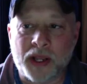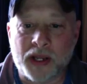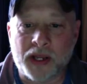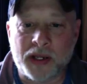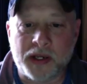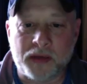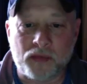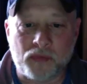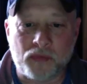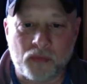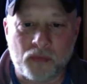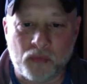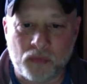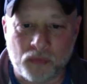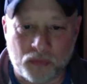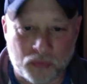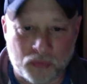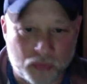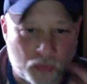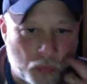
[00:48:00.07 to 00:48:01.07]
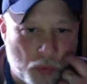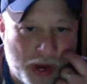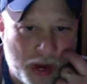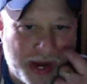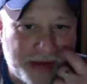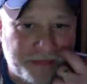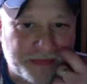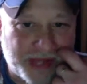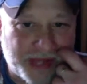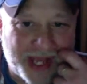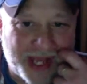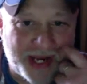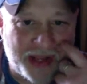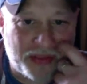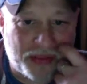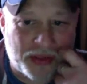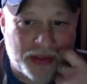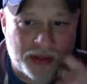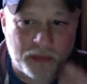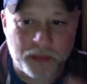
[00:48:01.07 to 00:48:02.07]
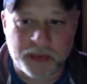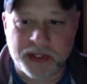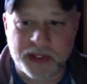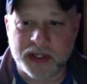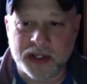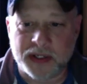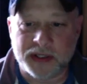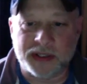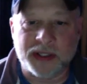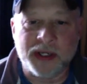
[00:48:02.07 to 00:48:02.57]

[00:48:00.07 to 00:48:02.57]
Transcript: he waived anything, because